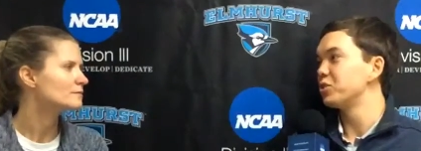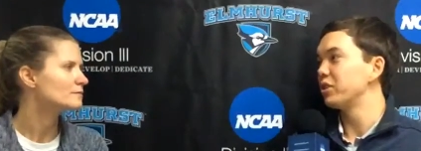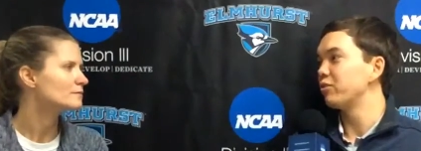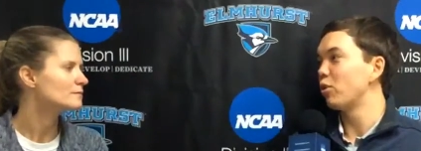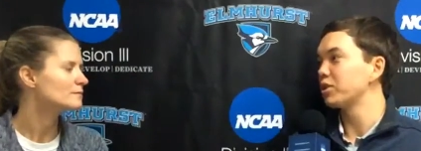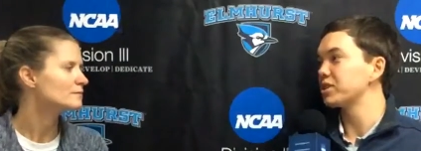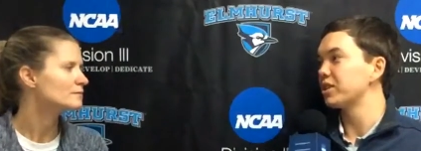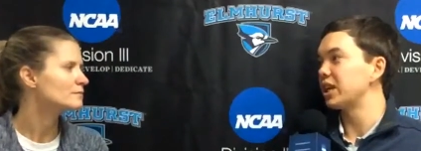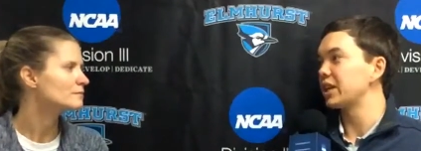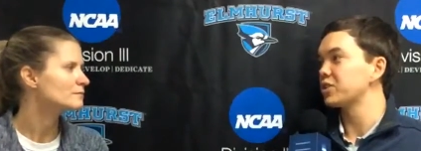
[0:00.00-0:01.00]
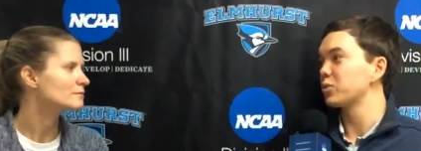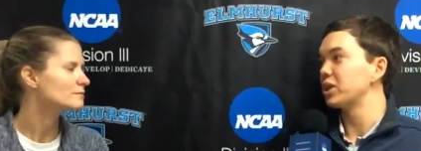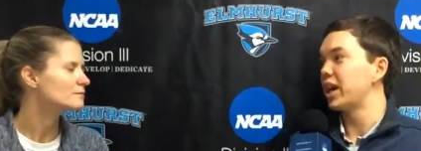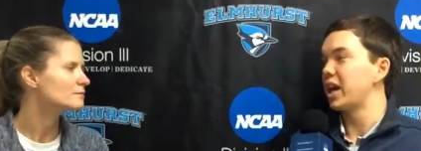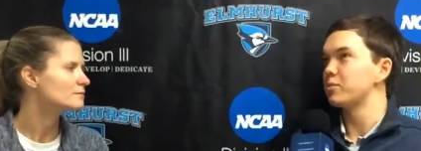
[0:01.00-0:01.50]
Speaker 1: you and focus on the next
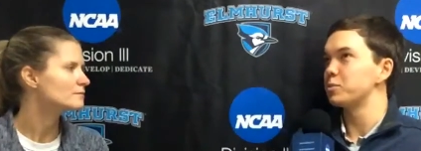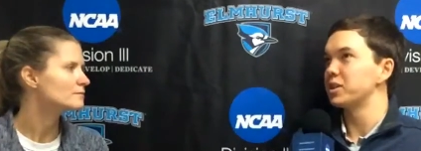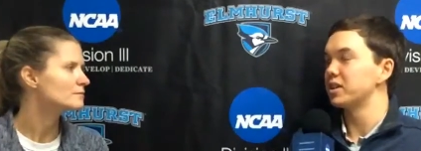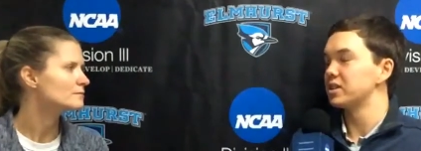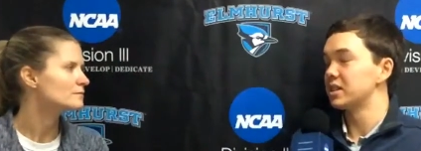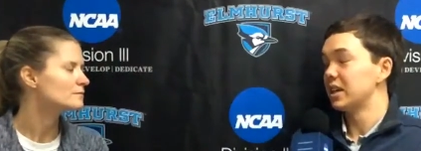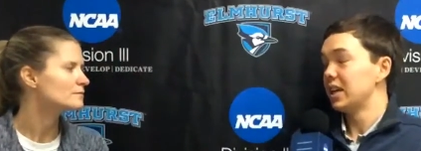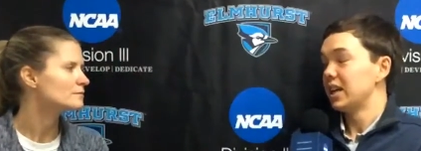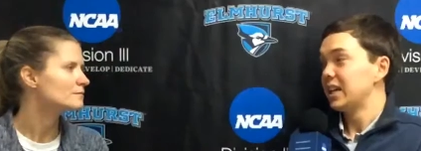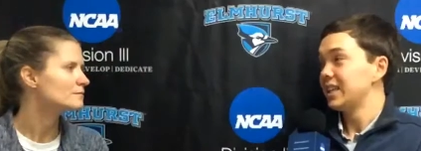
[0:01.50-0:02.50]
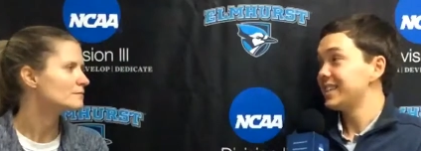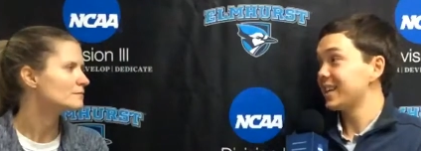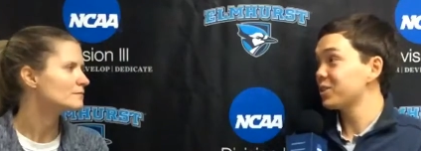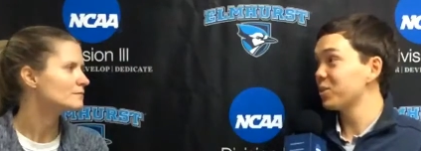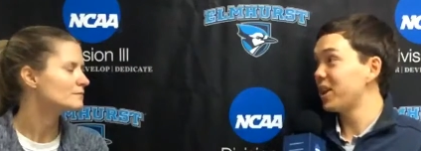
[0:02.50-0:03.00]
three games? Because these
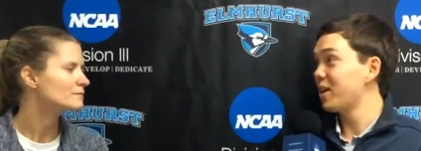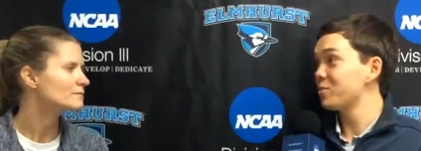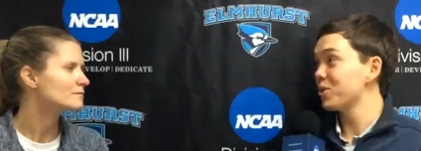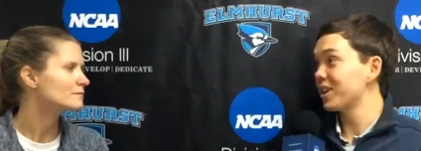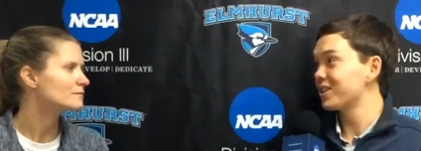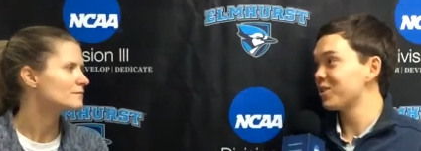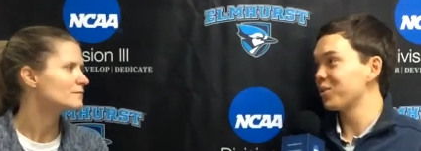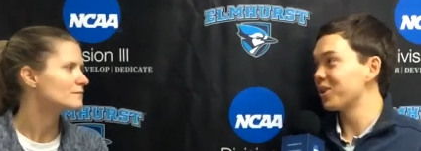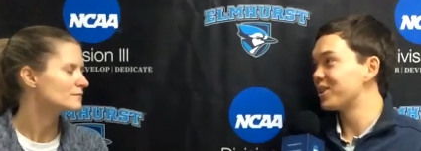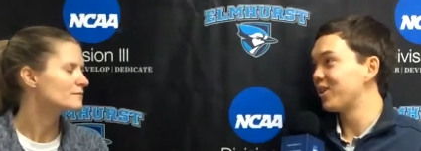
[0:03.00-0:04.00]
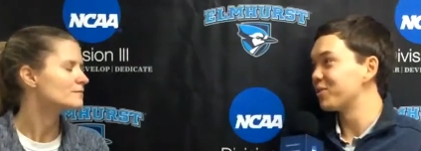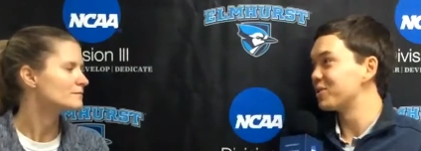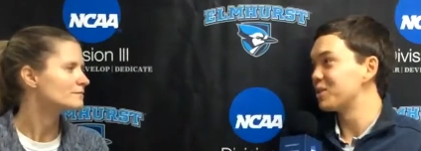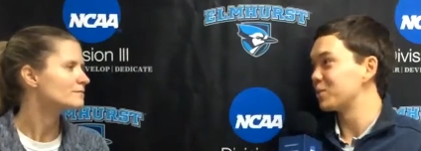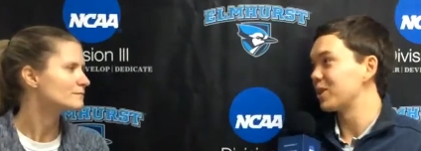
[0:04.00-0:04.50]
next three games are against three of the
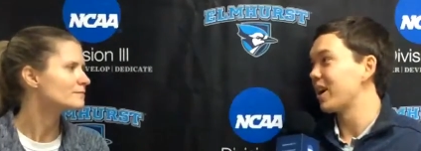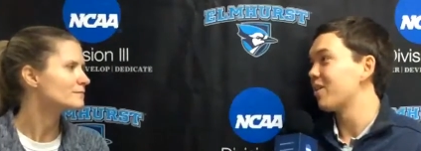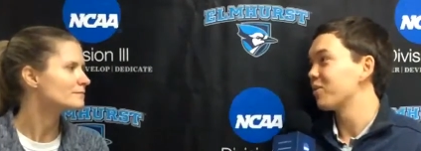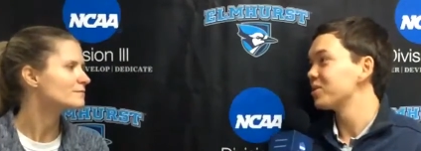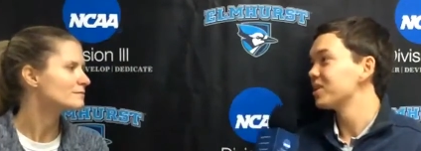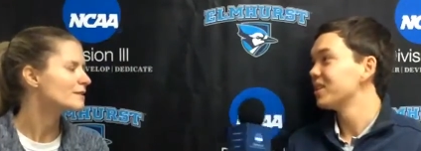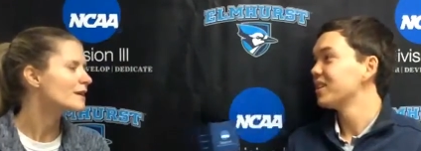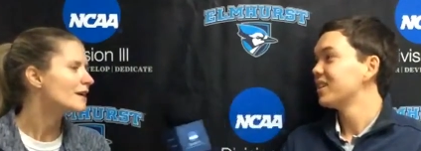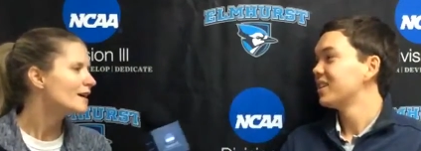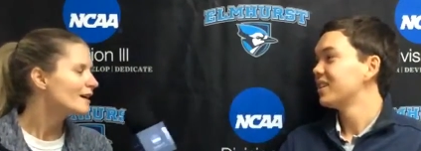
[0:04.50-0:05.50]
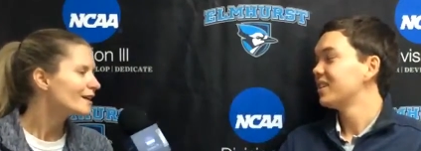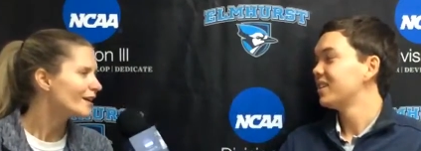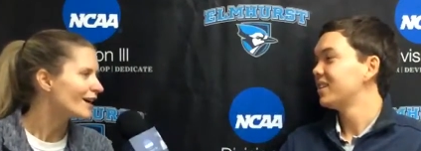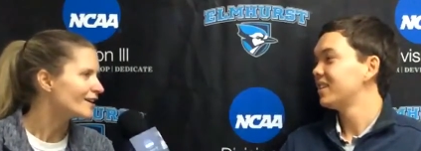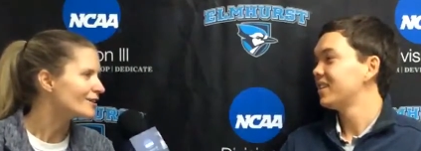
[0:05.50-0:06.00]
toughest teams in the conference.
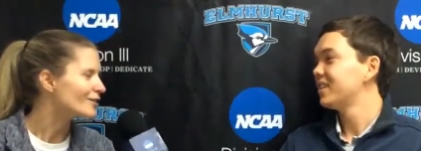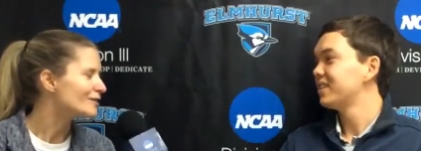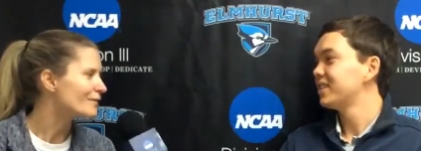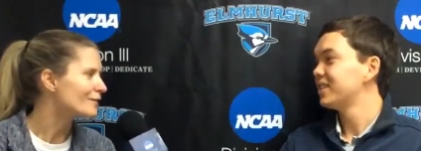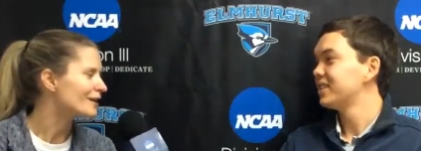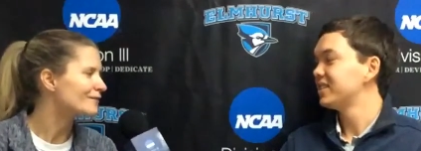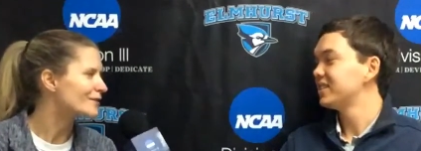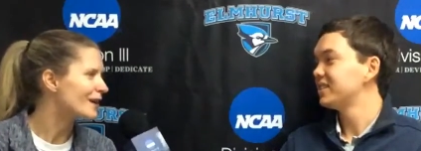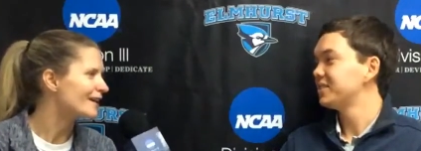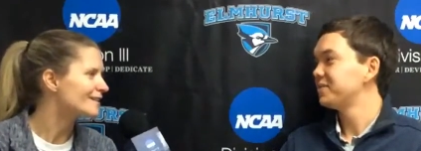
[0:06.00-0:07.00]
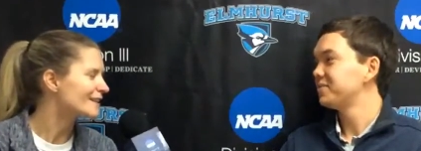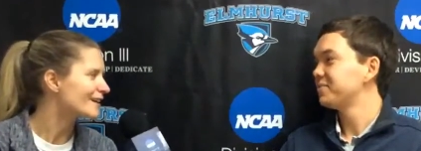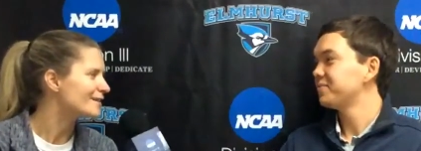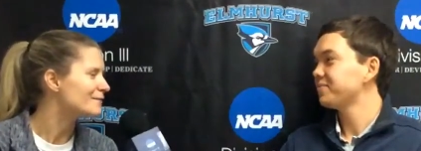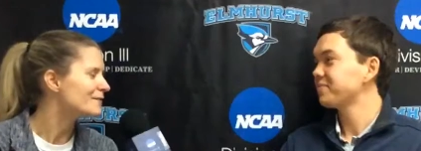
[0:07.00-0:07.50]
Speaker 2: Yeah, you know, definitely after that is
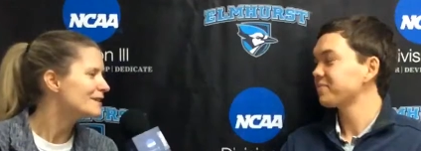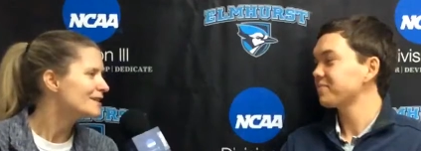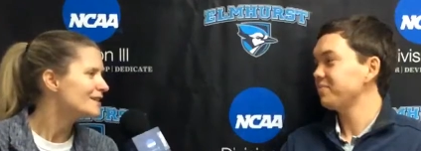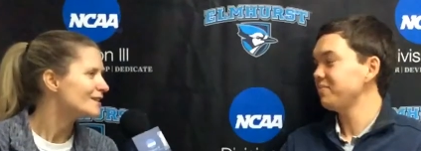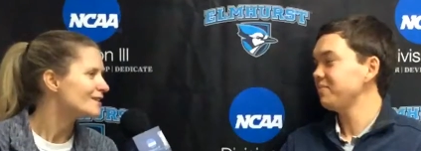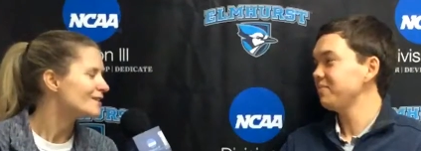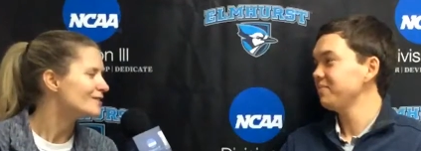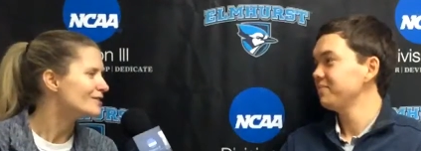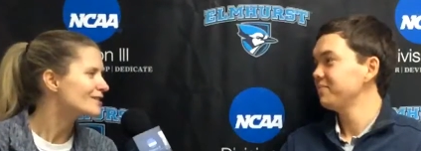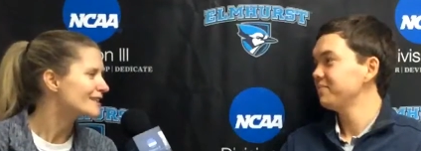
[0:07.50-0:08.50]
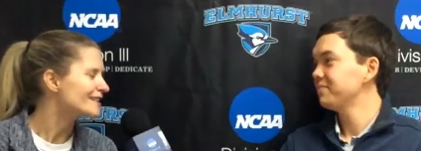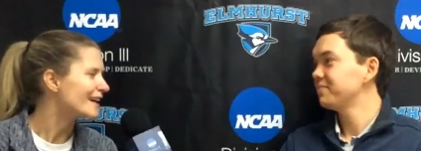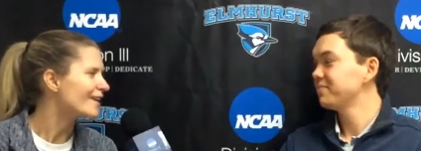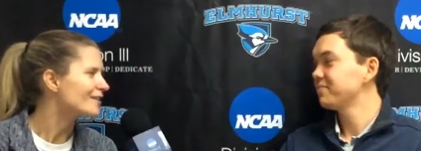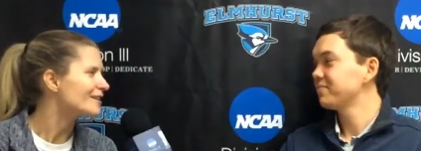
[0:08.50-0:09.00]
kind of you just sit
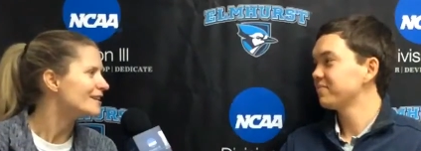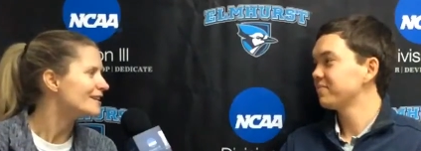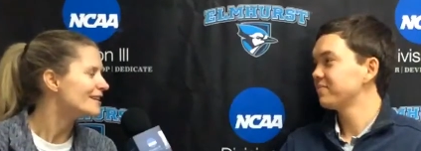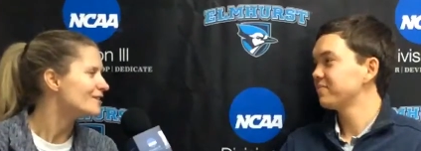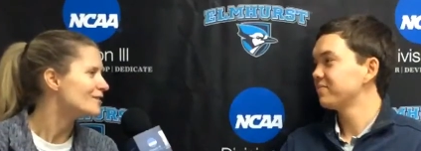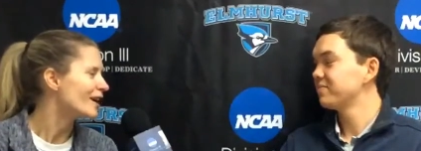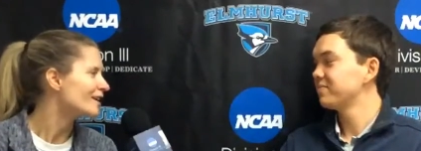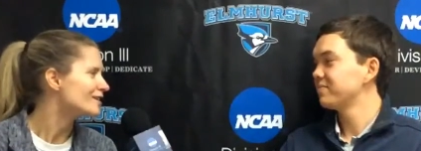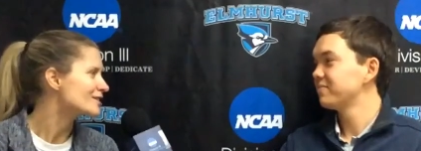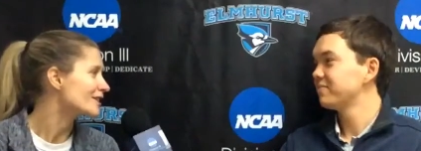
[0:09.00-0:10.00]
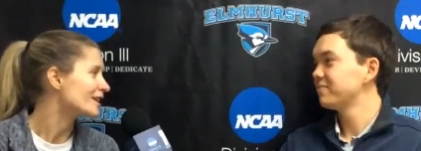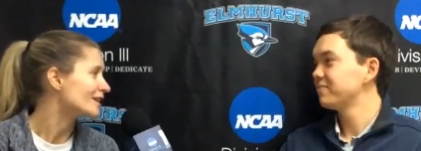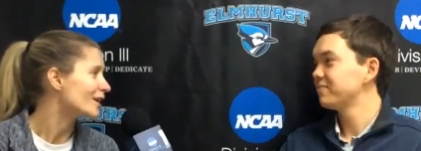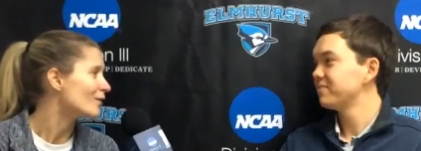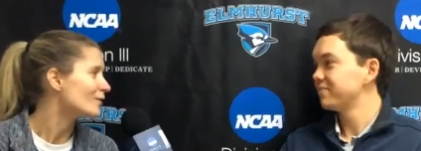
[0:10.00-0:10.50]
down and, and you got to just let
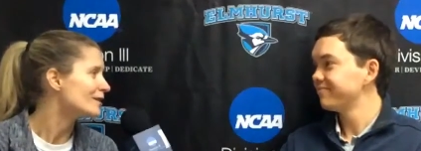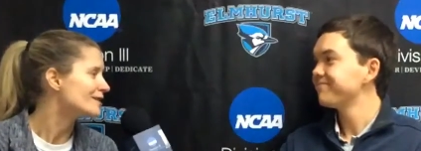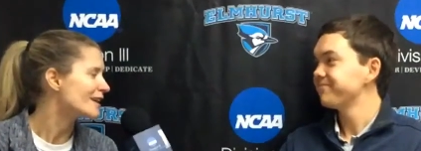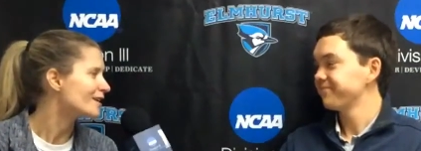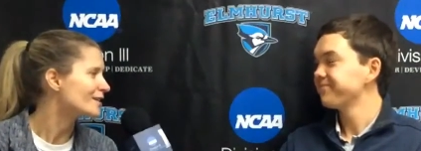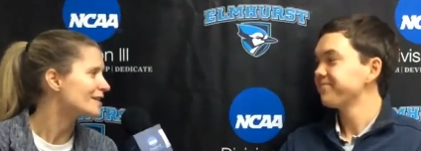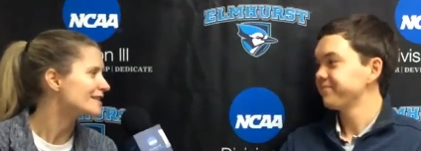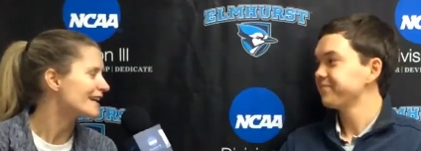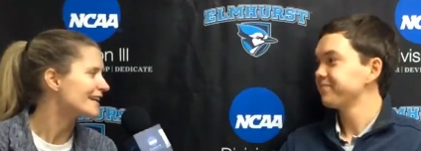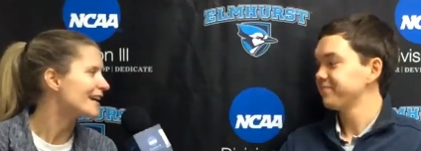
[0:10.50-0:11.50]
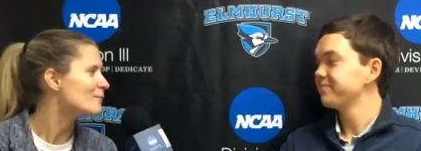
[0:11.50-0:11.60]
it go. As ugly as that